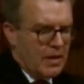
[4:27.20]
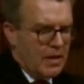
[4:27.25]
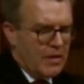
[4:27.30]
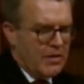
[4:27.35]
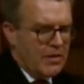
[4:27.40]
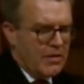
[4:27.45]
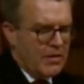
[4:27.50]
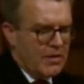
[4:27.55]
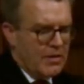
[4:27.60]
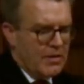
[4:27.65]

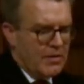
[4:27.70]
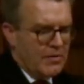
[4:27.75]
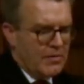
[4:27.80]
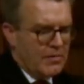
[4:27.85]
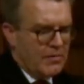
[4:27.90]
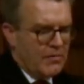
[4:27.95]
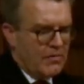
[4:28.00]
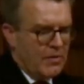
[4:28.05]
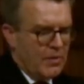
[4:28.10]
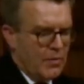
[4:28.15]
other than
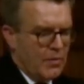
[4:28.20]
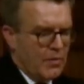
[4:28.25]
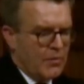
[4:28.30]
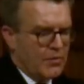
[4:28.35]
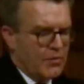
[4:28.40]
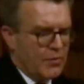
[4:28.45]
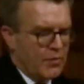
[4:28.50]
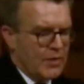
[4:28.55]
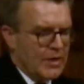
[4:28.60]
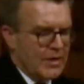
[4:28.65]
two or
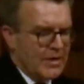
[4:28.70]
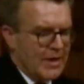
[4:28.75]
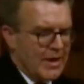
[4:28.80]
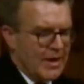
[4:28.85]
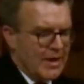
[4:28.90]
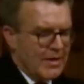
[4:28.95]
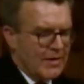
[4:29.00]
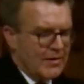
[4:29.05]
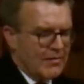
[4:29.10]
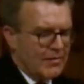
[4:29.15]
three
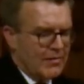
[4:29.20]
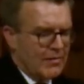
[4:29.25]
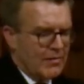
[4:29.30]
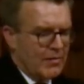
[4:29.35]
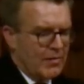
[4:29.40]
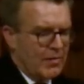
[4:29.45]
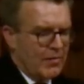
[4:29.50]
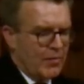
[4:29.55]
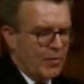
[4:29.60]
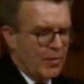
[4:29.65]
days
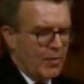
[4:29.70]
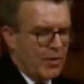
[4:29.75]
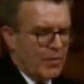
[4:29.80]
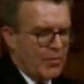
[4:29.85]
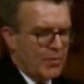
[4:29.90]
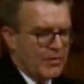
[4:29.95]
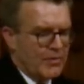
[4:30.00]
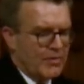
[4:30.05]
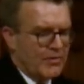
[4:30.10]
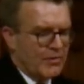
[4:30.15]
of what I
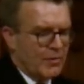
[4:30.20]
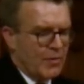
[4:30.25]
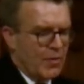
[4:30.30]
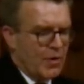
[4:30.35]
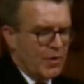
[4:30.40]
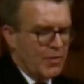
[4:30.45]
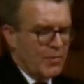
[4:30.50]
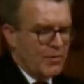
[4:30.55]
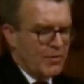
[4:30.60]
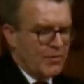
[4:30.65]
would
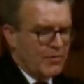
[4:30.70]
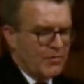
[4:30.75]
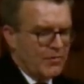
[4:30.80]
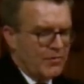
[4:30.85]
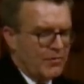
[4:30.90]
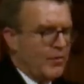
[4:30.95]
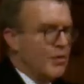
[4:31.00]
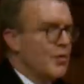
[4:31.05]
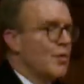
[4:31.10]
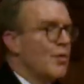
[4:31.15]
describe as
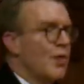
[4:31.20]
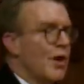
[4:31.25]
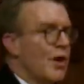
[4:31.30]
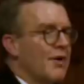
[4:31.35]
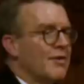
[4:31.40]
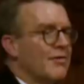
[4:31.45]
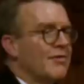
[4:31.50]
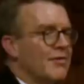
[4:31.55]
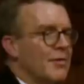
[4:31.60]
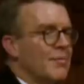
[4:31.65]
flu
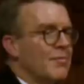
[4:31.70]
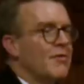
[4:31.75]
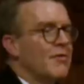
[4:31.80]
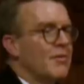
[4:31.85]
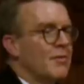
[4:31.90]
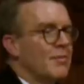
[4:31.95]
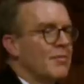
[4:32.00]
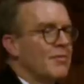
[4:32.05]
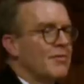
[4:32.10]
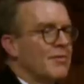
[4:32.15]
like
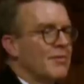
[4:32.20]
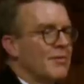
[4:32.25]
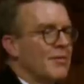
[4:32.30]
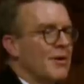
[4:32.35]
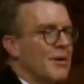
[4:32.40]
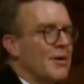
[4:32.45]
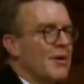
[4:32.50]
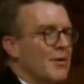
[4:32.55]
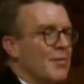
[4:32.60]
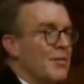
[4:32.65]
symptoms,
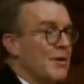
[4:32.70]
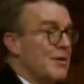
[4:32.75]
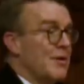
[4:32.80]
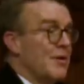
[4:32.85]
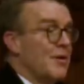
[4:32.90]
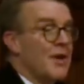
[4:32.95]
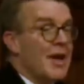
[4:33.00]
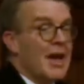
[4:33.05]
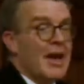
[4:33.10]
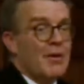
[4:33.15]
which
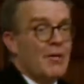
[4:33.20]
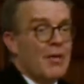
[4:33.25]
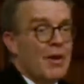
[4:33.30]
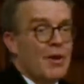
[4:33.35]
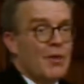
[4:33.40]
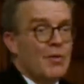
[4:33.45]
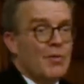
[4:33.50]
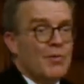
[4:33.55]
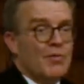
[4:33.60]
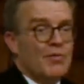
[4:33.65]
I now
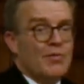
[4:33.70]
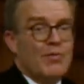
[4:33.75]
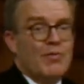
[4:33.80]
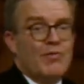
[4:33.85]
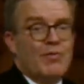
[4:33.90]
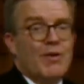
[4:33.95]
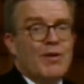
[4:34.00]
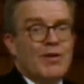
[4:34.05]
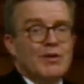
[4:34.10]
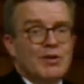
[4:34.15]
know was
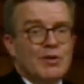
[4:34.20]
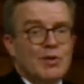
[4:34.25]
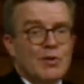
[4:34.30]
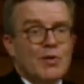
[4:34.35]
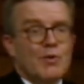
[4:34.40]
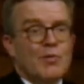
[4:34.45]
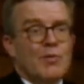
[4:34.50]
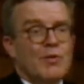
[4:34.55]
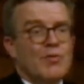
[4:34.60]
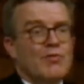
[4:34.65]
refined
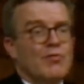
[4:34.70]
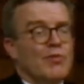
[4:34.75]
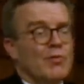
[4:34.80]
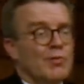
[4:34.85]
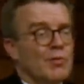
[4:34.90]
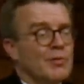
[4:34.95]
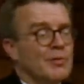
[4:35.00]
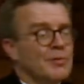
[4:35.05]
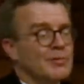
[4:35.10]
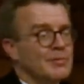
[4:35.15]
sugar
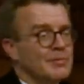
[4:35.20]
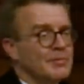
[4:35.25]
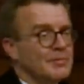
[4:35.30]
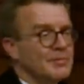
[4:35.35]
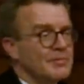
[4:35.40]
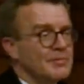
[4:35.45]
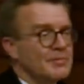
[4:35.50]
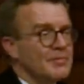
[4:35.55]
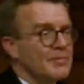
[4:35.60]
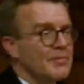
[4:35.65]
withdrawal,
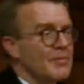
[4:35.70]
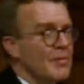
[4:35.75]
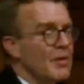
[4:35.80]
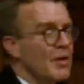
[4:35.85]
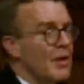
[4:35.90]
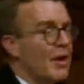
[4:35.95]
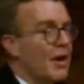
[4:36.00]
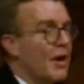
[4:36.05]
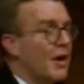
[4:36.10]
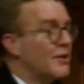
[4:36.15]

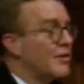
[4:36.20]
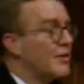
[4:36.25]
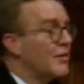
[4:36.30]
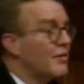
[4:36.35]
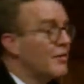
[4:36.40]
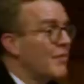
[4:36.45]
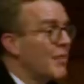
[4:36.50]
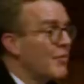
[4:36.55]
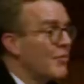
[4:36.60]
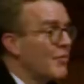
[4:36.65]
I
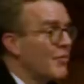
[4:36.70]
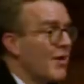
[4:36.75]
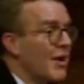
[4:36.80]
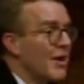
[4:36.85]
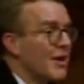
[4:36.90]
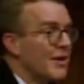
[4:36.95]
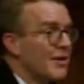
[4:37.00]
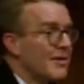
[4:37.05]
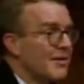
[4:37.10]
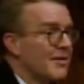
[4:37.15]
just felt
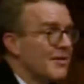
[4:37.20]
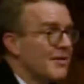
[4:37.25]
great.